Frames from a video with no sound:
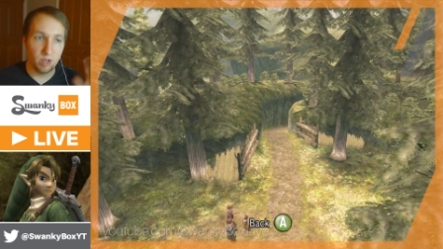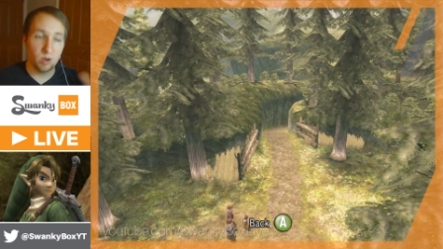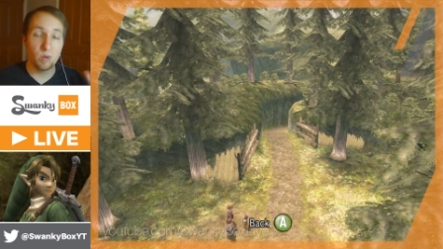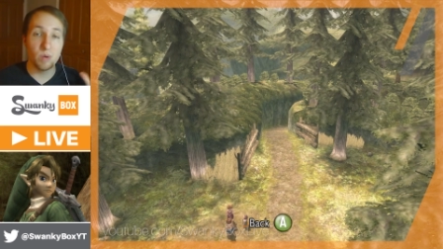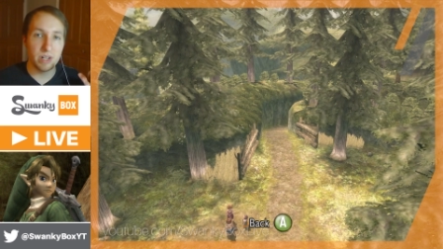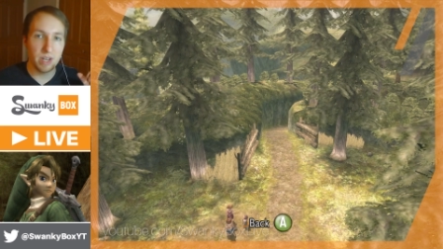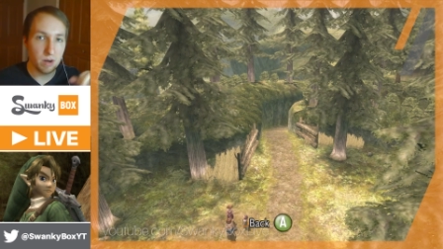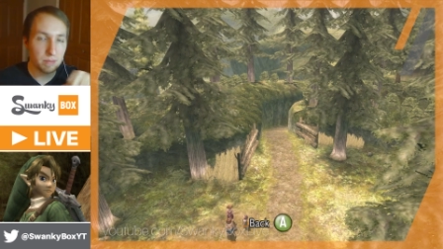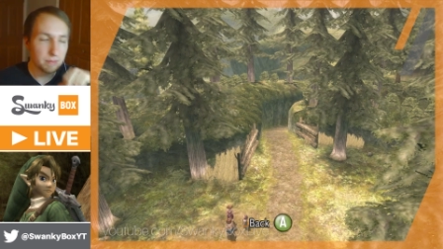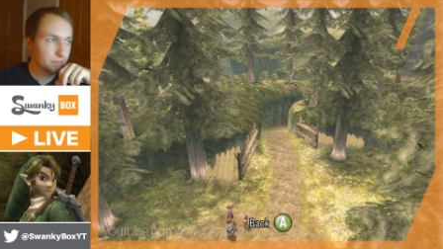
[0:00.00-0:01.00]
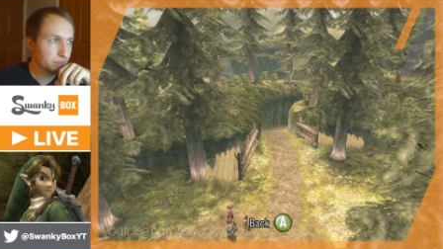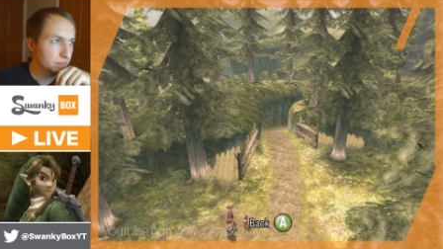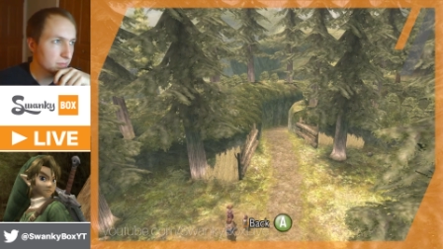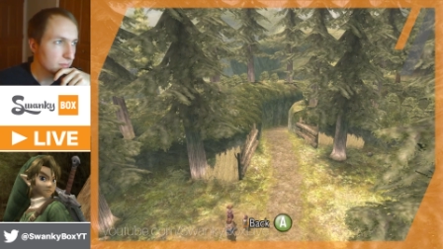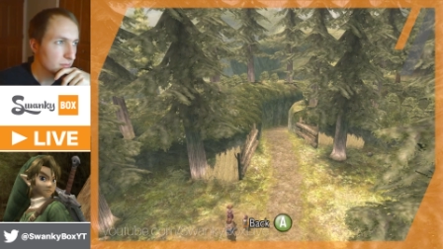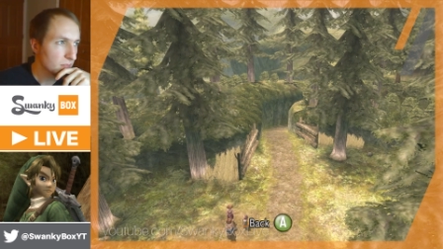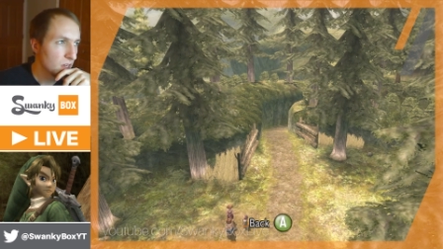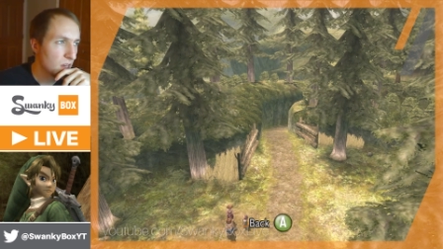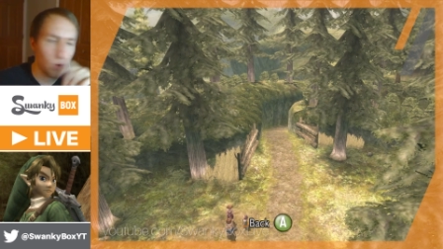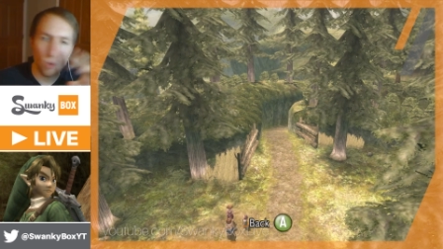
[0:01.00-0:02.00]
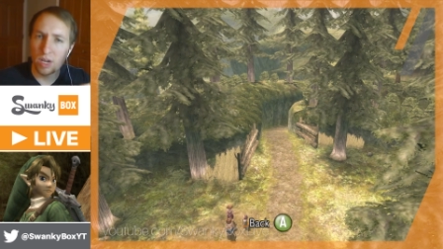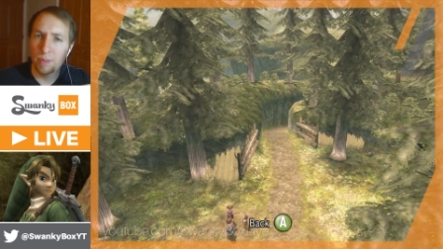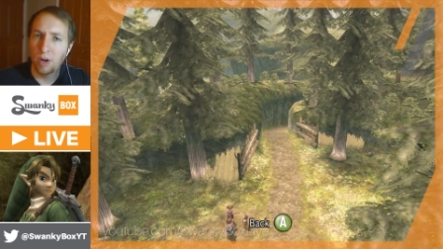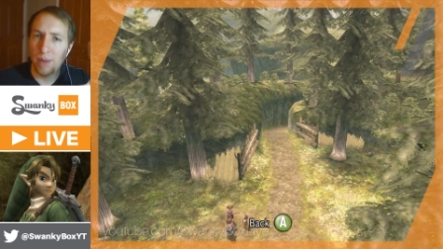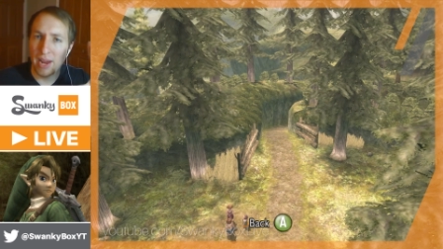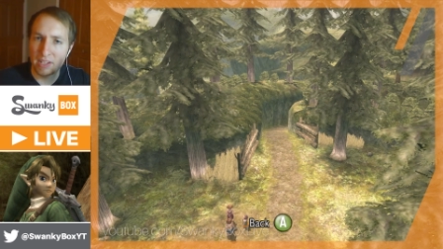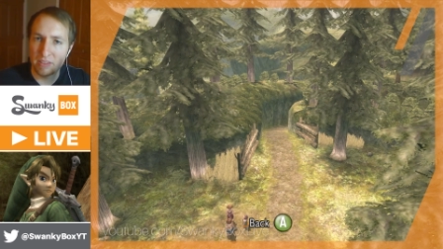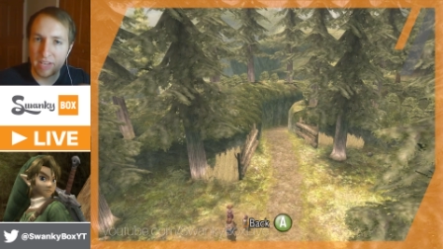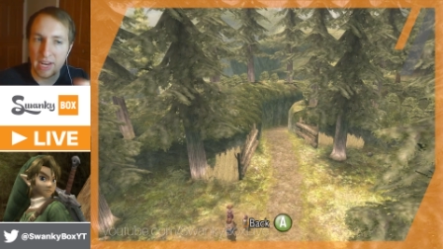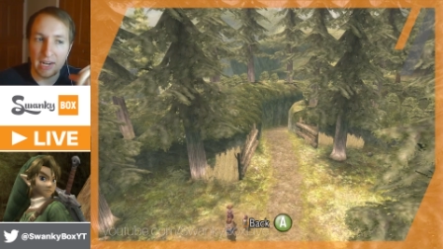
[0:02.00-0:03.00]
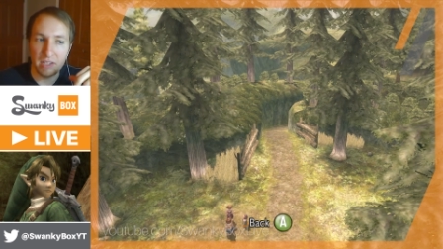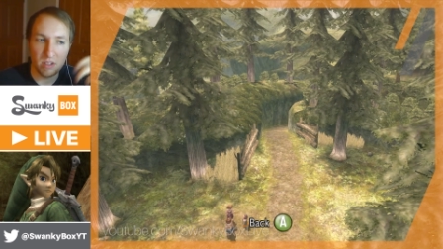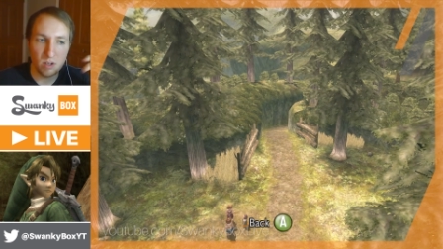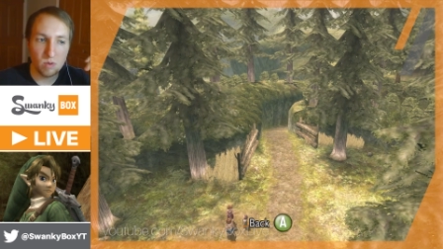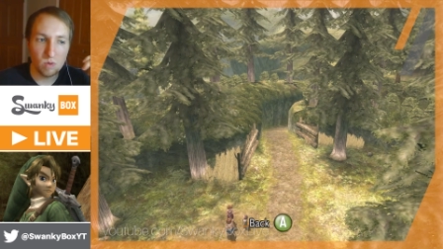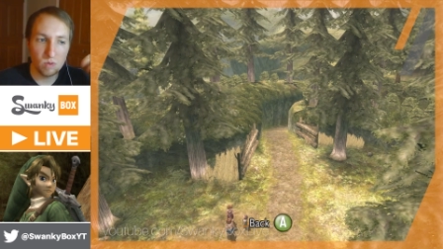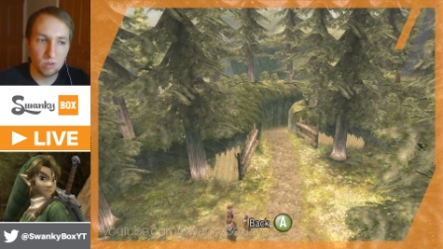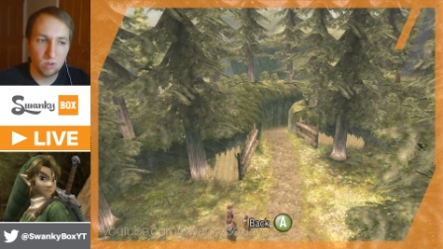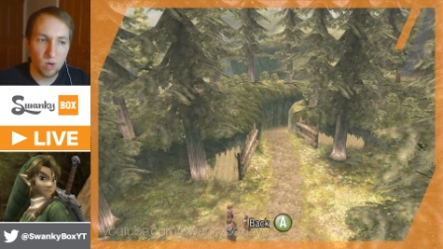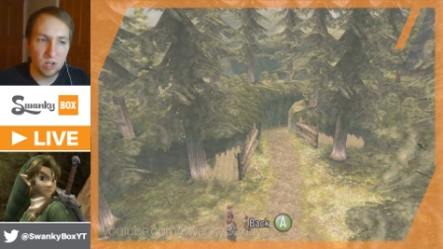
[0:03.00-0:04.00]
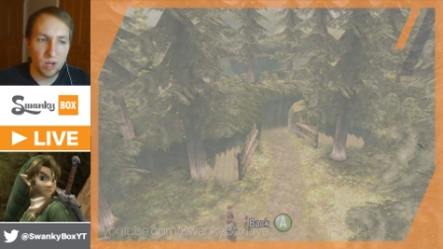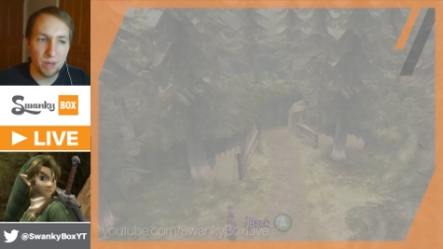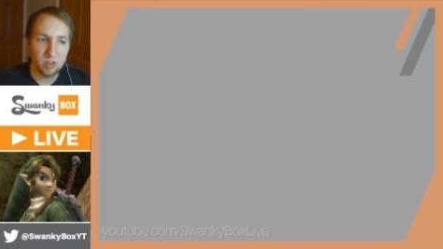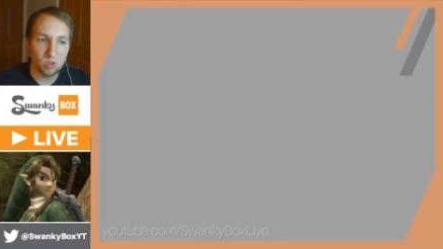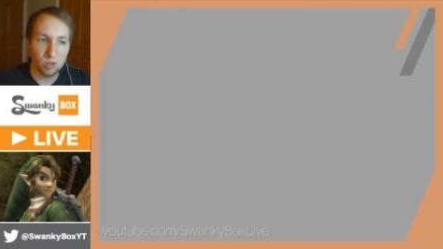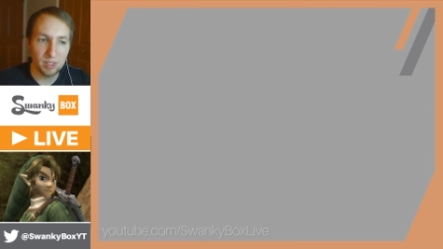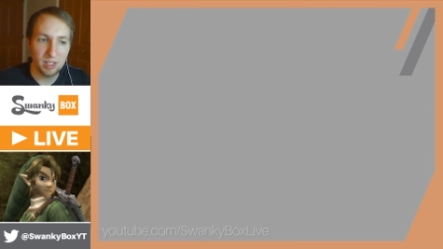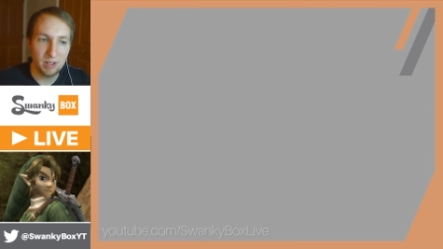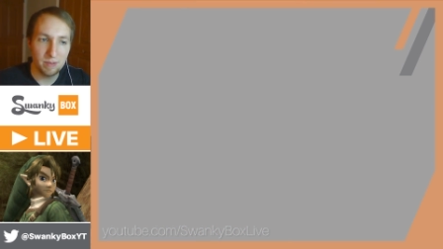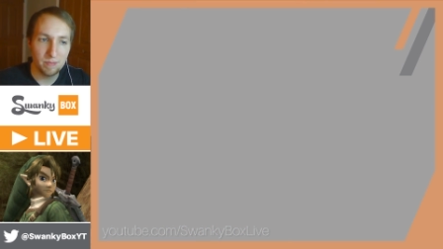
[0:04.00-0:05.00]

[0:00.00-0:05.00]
viewing window, we're going to appear back inside. So watch what happens normally.